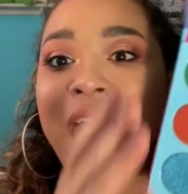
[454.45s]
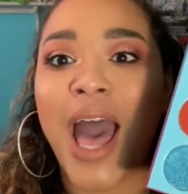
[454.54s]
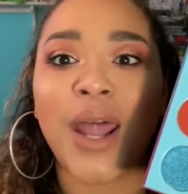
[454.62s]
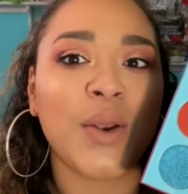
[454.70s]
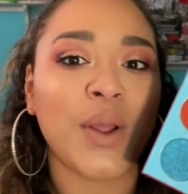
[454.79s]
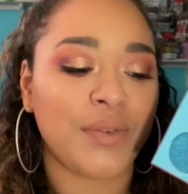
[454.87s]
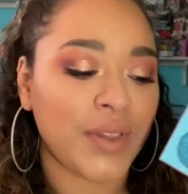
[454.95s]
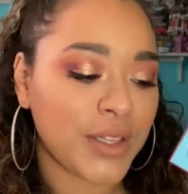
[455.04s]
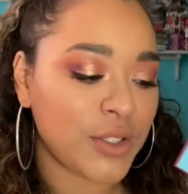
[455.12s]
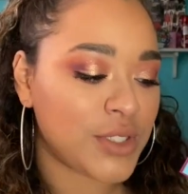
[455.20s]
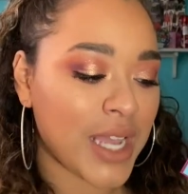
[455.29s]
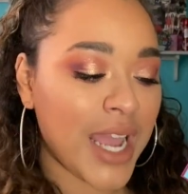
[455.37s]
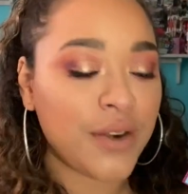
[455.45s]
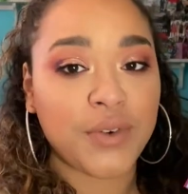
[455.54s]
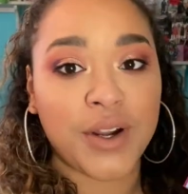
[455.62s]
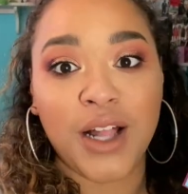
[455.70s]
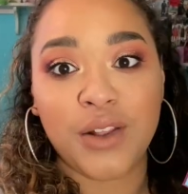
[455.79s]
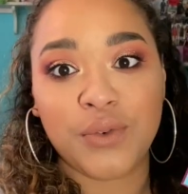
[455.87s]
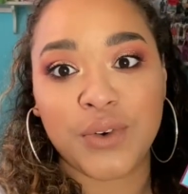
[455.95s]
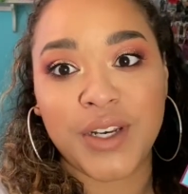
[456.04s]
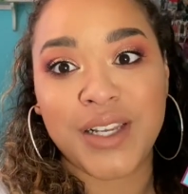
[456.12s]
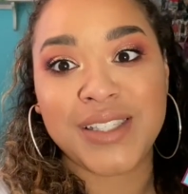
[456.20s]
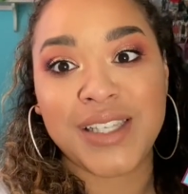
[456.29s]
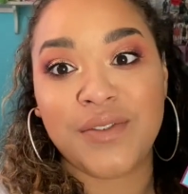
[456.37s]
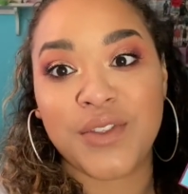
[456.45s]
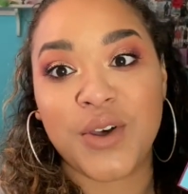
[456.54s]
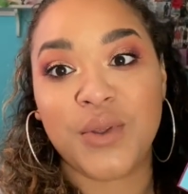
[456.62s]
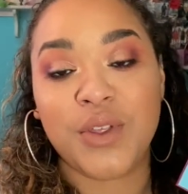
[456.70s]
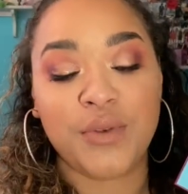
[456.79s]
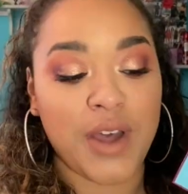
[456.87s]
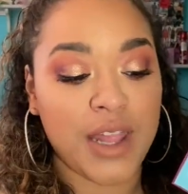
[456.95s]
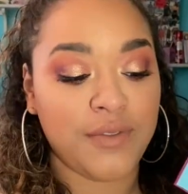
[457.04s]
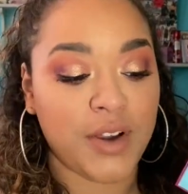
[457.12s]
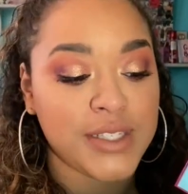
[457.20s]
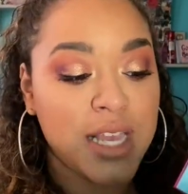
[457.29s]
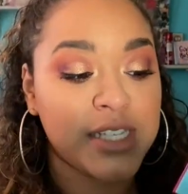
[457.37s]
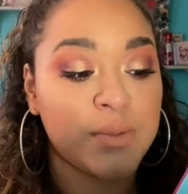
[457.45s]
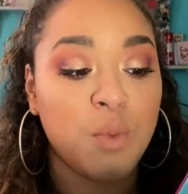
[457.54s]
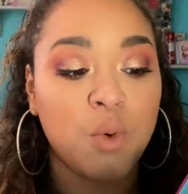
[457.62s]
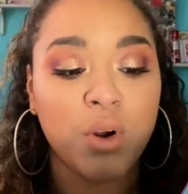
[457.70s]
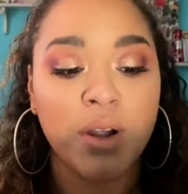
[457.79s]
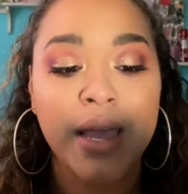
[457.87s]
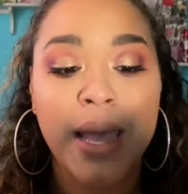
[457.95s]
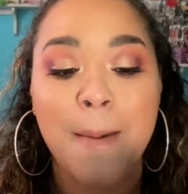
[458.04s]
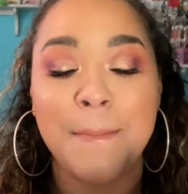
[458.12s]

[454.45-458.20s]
I don't know, I feel like they're tied for colorfulness, even though the Violet Voss has more.